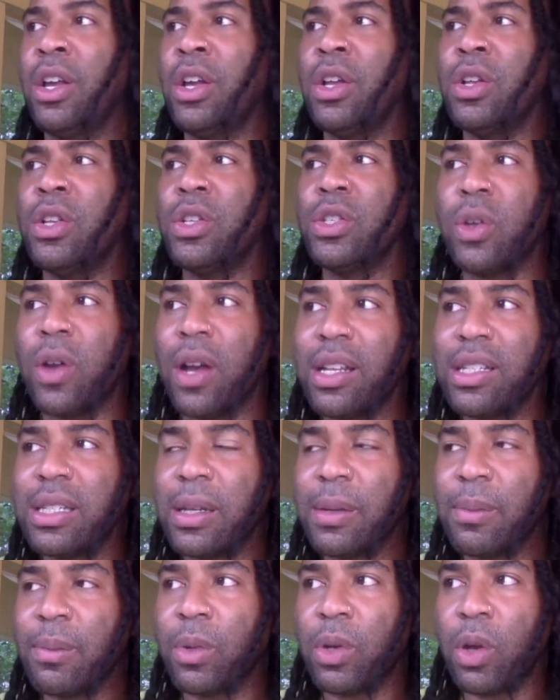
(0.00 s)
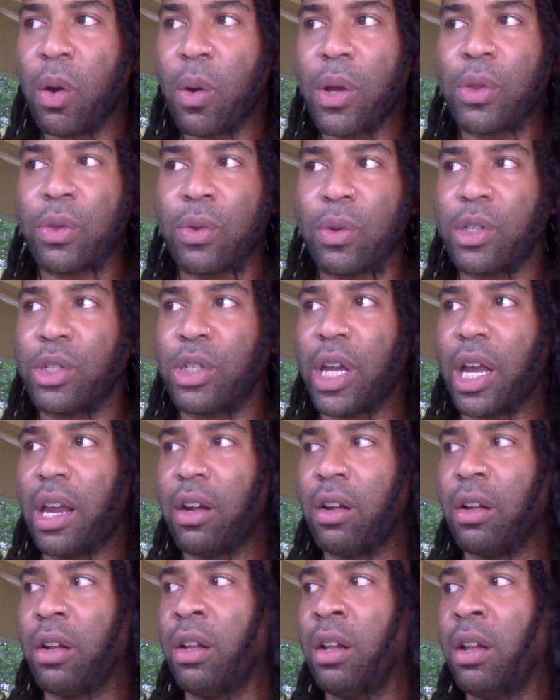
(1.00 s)
So as I'm going through the
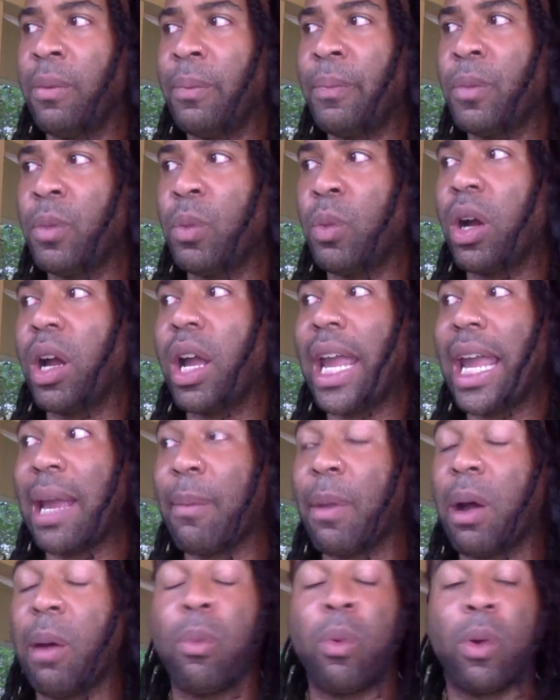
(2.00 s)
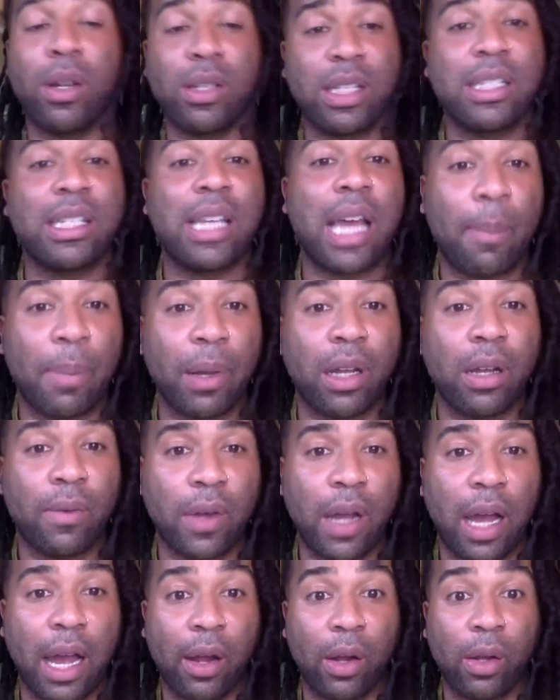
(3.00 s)
channel, what came up was the topic of
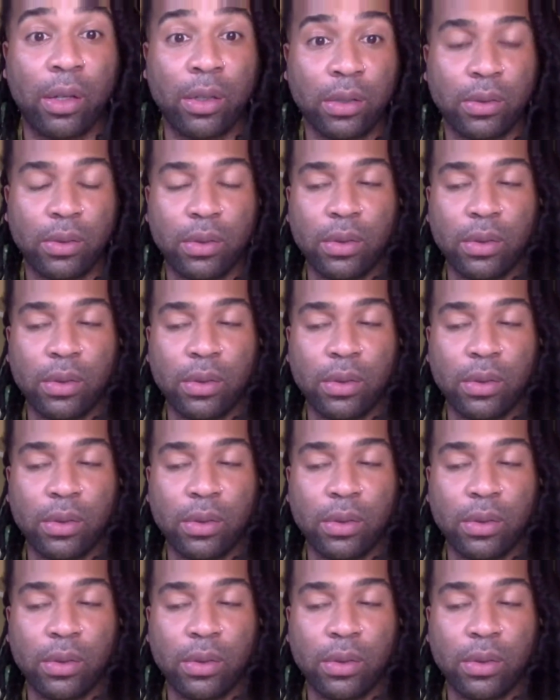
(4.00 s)
Kyle.